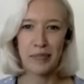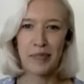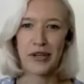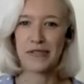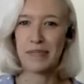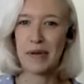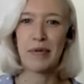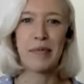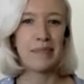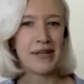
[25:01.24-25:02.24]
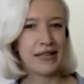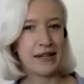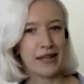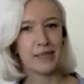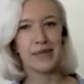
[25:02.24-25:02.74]
because people might be
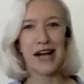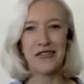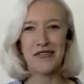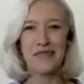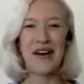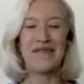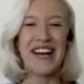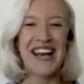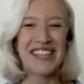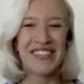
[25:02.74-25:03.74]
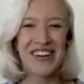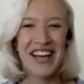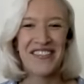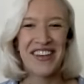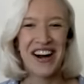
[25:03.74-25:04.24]
sunning themselves. But my next one
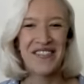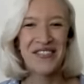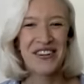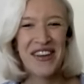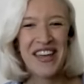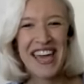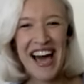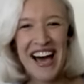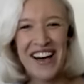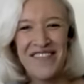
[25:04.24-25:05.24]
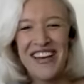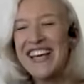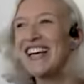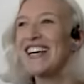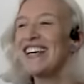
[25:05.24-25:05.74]
coming up will be
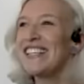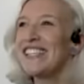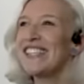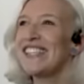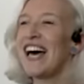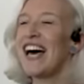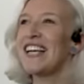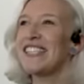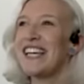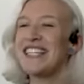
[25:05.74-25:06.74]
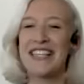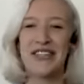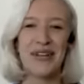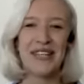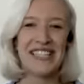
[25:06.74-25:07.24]
Sunday, the
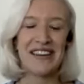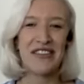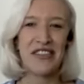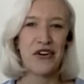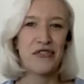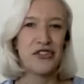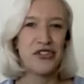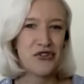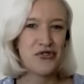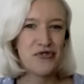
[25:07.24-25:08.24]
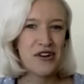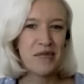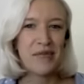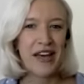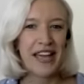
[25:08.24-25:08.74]
27th of June.
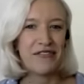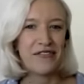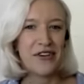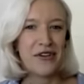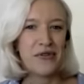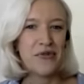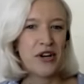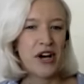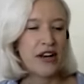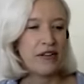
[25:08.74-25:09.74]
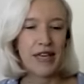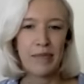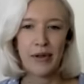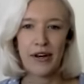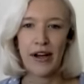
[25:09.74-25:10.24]
But if you kind of
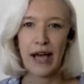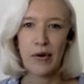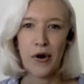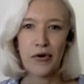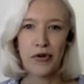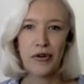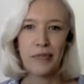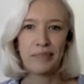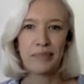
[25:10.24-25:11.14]
keep an eye out on